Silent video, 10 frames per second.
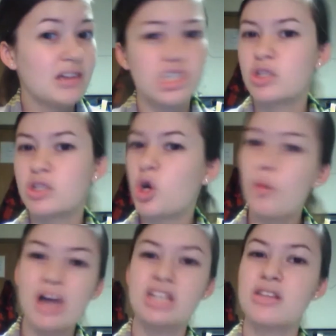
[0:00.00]
just go
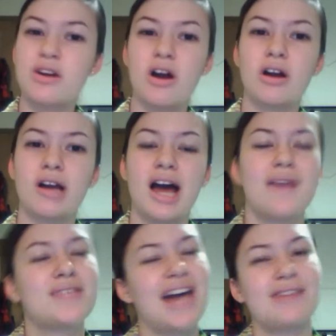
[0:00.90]
back to their
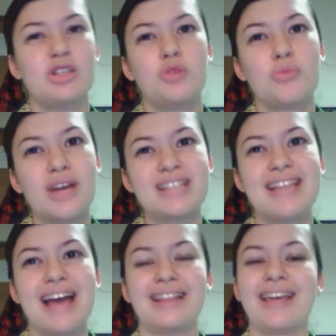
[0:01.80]
archives after you press
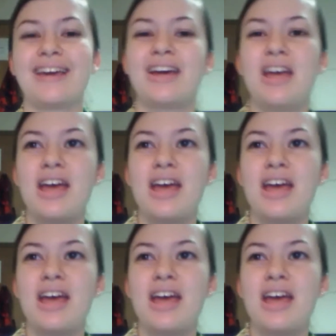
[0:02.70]
that link,